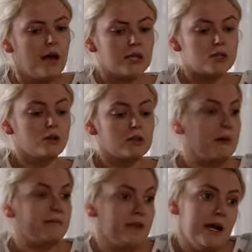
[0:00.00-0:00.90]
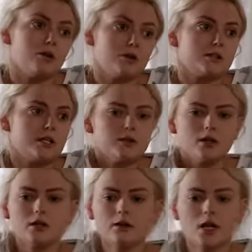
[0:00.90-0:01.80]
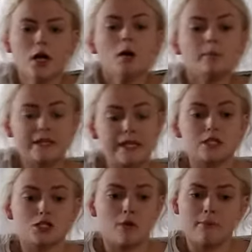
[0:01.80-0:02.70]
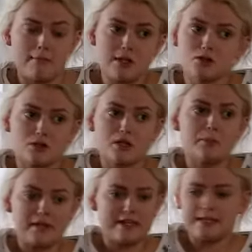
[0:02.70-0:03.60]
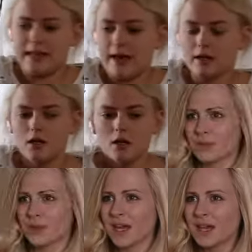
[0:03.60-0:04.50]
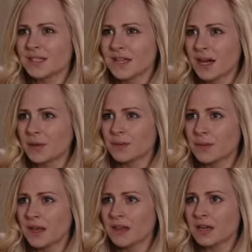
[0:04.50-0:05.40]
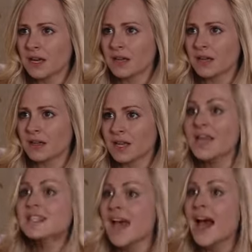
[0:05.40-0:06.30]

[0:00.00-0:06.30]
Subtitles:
I told them everything I could. Please, don't make me talk to the police again. But they're here to help you, Bethany. They're here to